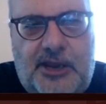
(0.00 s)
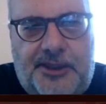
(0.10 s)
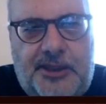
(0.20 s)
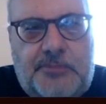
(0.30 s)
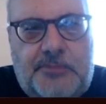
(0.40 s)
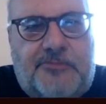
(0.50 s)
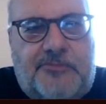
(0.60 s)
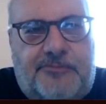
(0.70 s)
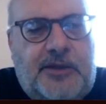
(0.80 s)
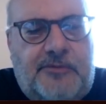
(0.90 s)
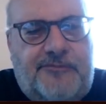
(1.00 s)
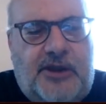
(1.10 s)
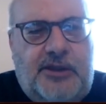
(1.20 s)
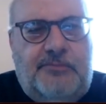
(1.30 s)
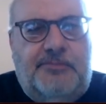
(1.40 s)
really in a
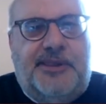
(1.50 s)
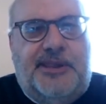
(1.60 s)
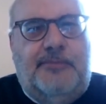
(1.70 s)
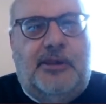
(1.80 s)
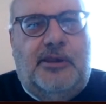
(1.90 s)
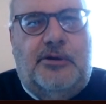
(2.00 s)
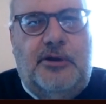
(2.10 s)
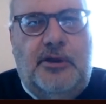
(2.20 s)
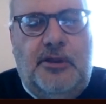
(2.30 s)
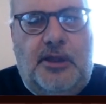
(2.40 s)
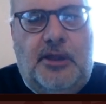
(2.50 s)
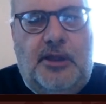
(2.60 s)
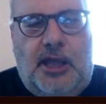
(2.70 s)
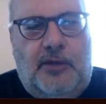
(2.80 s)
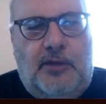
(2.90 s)
very similar
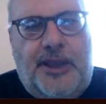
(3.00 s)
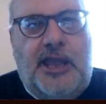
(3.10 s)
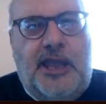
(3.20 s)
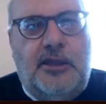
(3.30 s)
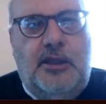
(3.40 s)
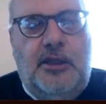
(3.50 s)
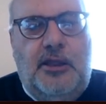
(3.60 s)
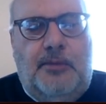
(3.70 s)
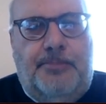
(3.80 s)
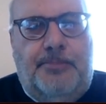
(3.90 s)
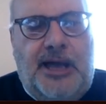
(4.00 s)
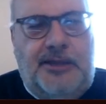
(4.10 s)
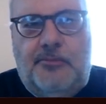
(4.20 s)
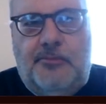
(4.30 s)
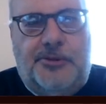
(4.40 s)
way
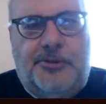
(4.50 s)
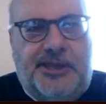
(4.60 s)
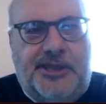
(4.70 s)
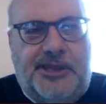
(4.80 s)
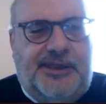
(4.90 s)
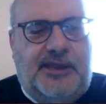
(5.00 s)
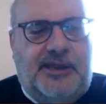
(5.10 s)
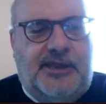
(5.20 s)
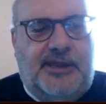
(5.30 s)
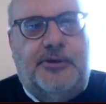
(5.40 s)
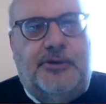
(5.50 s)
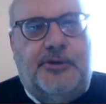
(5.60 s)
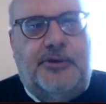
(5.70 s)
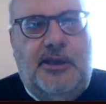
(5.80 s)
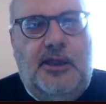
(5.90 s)
by all these classical
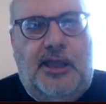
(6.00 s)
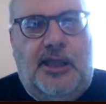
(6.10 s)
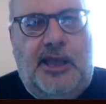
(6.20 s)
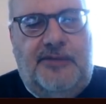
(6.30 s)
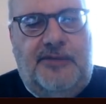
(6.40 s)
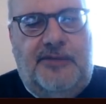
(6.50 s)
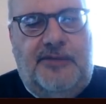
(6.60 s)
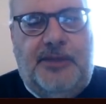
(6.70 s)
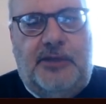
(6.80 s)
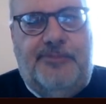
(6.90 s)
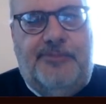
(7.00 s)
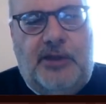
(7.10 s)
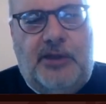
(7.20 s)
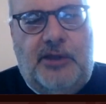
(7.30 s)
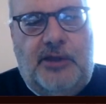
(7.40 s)
authors. And I think because we
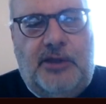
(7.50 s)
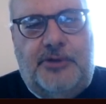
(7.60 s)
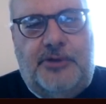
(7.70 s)
are going through